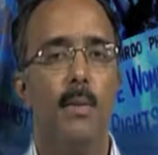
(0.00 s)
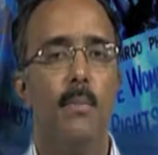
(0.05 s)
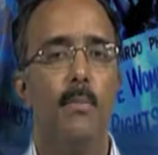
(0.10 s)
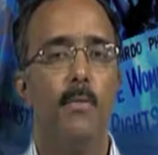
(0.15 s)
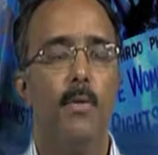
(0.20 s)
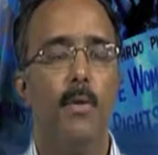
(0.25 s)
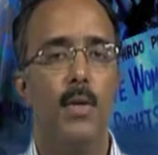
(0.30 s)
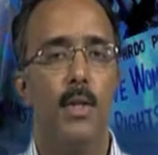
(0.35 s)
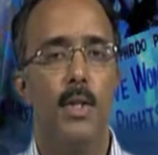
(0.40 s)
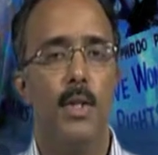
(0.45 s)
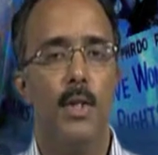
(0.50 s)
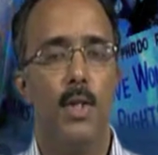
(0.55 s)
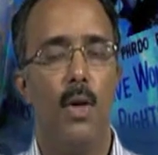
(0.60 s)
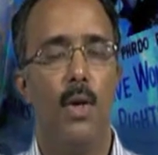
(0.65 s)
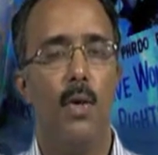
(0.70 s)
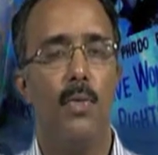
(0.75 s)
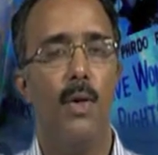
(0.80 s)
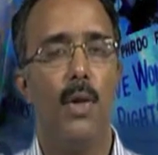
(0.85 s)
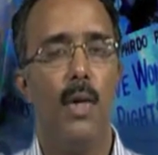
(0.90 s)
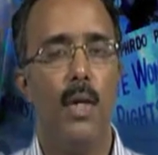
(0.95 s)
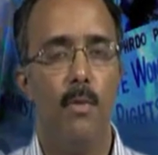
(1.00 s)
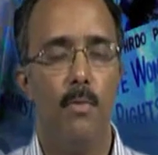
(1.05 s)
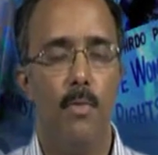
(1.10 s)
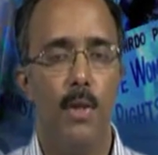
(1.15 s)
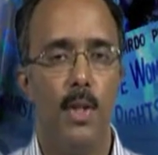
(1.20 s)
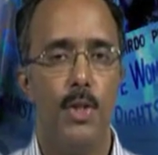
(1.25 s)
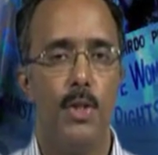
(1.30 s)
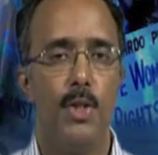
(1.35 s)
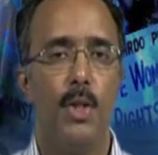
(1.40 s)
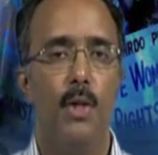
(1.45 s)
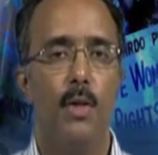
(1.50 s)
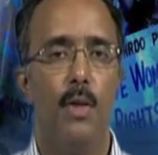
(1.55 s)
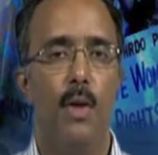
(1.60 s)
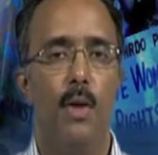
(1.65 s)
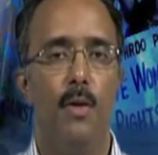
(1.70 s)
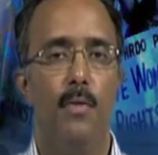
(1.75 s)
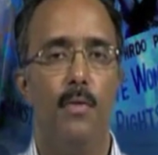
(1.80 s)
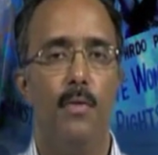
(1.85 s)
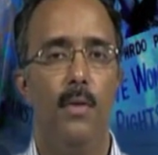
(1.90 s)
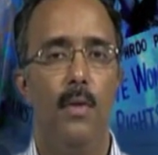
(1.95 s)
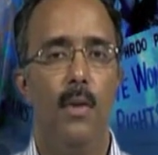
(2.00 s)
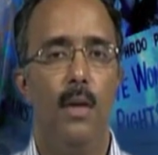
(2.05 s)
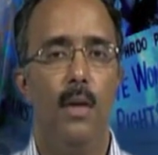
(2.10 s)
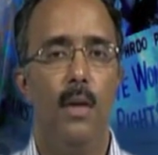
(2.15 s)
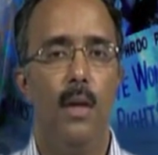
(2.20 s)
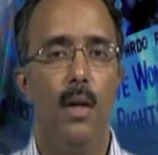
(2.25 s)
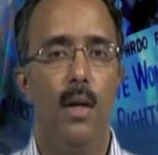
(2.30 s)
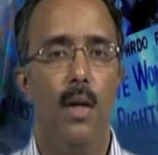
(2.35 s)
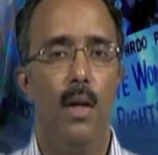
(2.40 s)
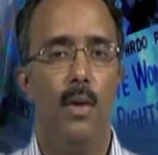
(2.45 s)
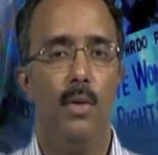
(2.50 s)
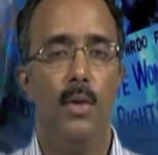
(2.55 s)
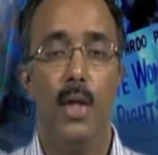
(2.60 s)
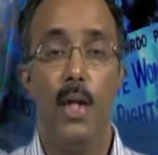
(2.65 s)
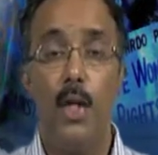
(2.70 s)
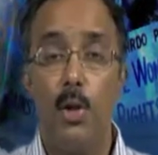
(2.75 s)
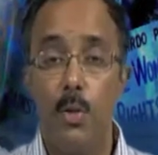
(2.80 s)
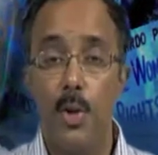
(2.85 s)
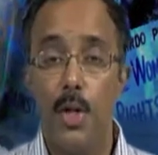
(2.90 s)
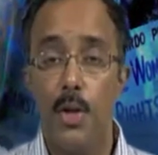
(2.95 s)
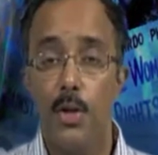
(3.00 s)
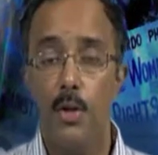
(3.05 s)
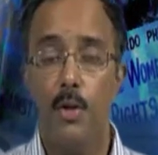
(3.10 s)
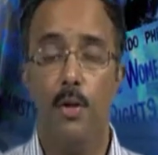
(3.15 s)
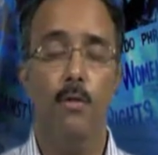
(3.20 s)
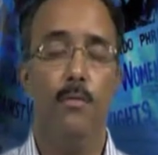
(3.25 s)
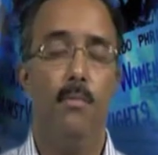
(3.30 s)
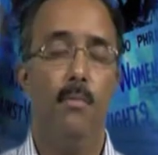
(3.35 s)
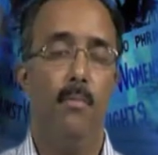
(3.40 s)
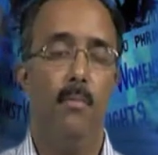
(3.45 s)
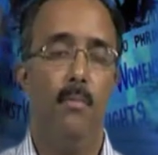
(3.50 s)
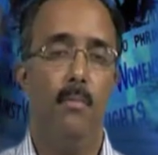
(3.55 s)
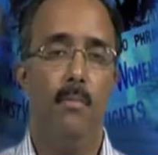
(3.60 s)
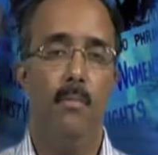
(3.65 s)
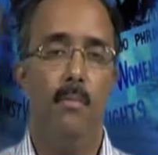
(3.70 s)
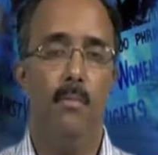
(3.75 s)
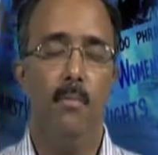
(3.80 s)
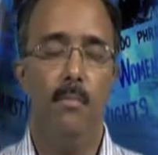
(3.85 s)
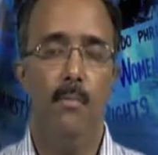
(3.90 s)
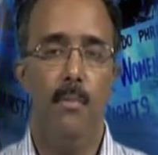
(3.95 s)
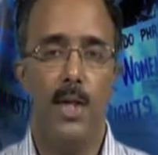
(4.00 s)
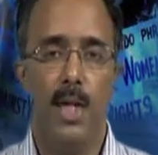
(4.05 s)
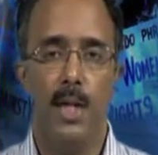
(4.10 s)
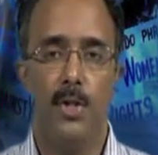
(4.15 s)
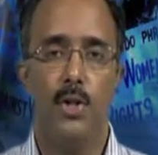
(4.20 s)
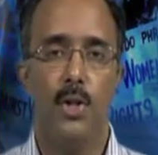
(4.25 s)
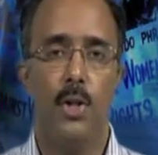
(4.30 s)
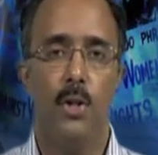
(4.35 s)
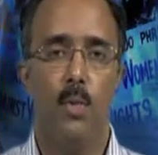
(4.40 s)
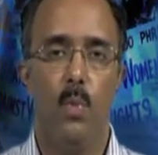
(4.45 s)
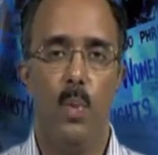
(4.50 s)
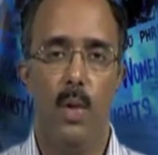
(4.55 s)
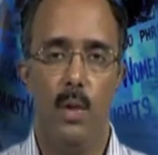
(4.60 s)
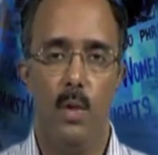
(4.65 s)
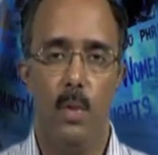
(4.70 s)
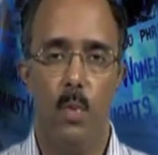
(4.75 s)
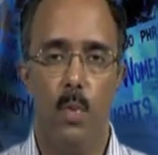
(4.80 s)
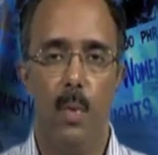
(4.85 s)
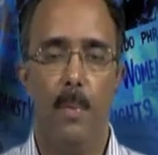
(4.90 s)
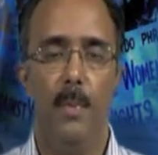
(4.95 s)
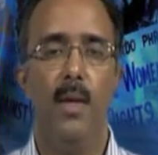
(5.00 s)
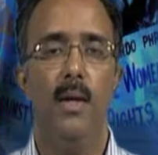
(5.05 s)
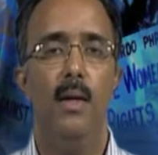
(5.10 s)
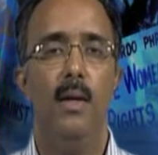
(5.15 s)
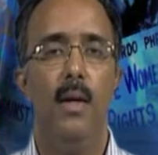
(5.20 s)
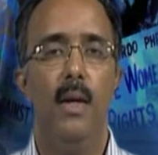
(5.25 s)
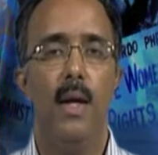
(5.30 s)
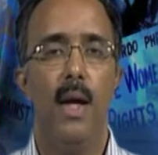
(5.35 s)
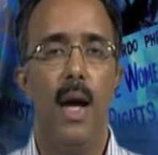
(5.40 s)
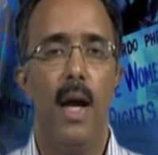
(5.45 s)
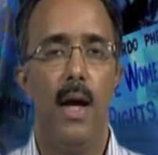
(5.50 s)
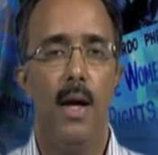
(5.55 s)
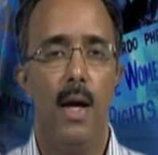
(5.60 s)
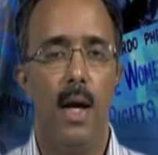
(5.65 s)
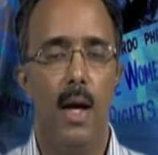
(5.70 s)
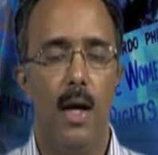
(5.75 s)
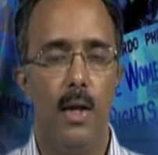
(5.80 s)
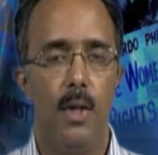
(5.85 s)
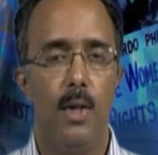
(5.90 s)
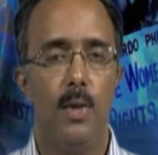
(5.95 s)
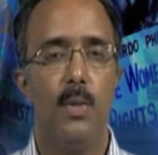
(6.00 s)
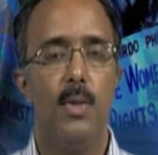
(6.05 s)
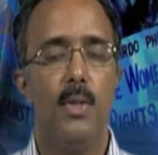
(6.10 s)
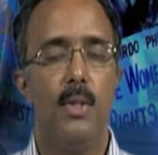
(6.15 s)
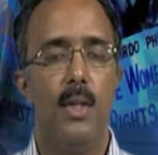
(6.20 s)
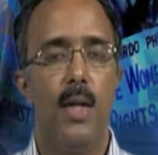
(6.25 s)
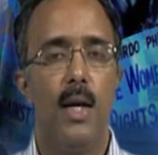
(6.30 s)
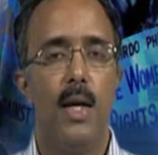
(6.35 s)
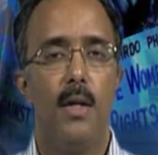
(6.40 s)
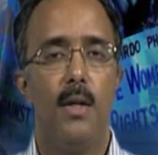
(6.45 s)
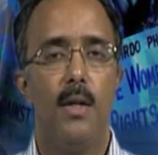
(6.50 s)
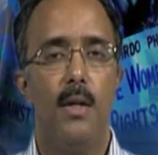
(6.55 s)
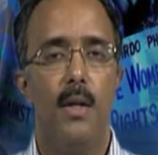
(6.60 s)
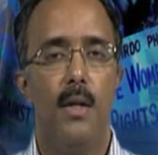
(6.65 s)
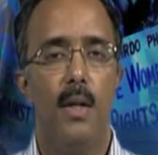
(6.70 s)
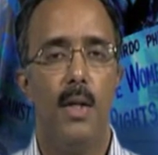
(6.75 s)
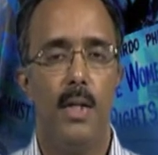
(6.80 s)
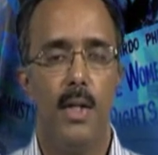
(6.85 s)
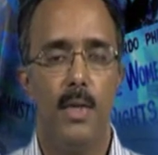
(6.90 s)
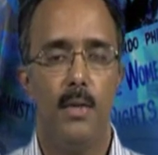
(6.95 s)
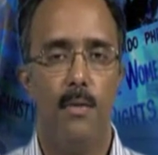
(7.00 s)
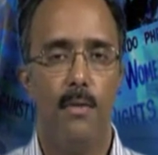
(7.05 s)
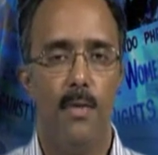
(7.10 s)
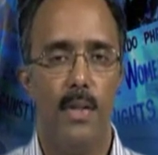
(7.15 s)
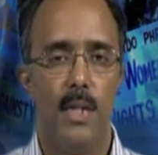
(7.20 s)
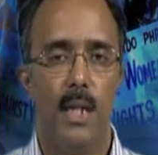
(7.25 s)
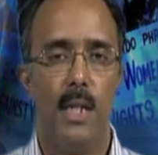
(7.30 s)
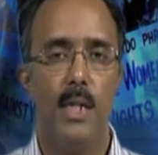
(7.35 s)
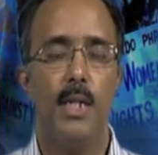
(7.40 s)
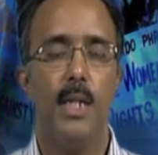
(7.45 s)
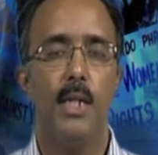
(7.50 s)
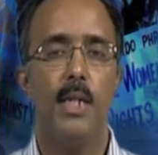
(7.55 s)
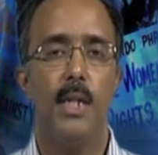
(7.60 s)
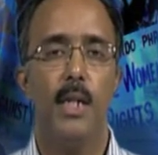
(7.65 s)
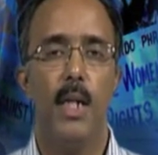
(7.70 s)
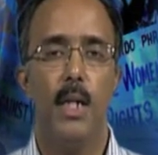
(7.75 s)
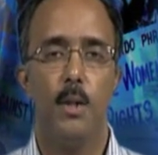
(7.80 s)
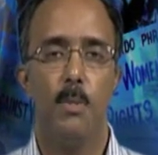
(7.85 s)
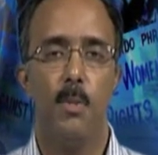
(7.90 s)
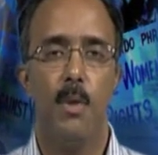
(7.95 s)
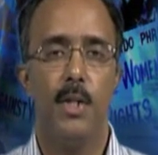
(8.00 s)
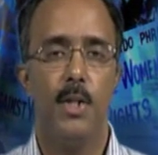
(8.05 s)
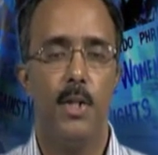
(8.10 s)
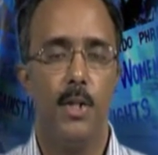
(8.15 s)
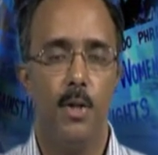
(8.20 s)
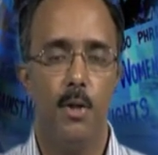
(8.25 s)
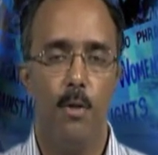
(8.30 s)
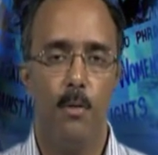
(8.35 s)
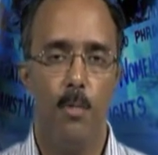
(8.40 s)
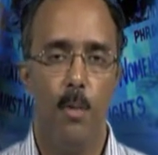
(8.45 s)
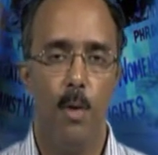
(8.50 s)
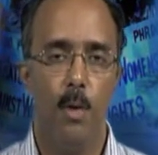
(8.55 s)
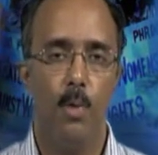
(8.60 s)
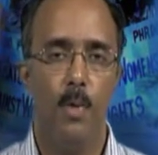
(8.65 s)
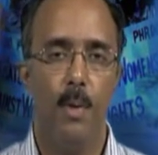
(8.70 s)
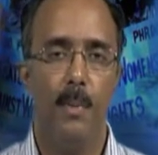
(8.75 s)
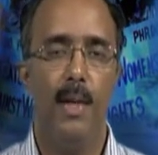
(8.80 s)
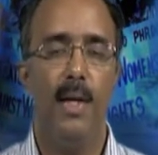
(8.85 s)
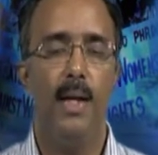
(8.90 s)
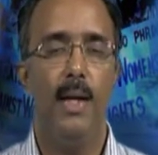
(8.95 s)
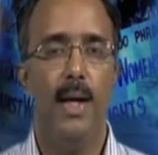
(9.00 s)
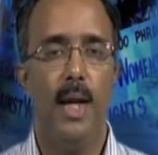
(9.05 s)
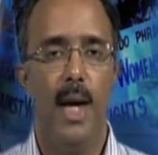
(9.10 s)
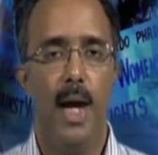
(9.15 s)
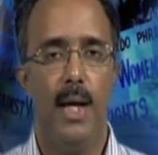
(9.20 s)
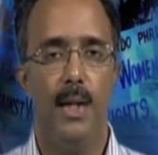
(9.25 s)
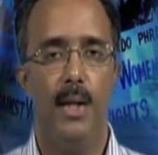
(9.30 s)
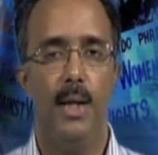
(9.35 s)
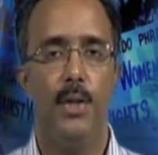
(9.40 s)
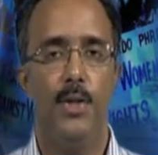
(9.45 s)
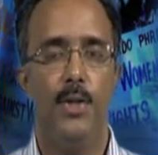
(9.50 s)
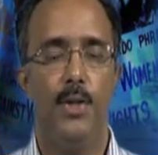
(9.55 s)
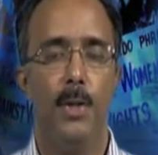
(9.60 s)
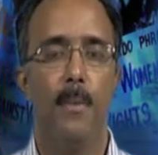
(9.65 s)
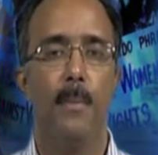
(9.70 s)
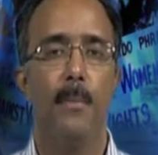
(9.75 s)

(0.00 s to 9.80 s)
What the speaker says: focused on the conversion of, on the equation of nature with women, and argues that it has facilitated the exploitation of both women and nature.